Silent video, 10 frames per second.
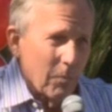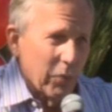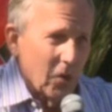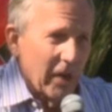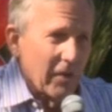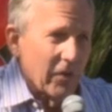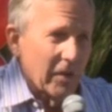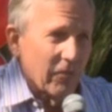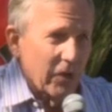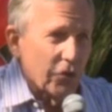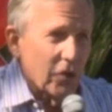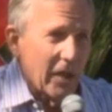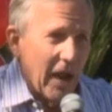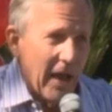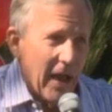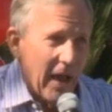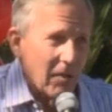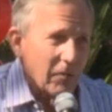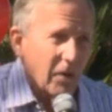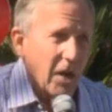believe in the vision that I have.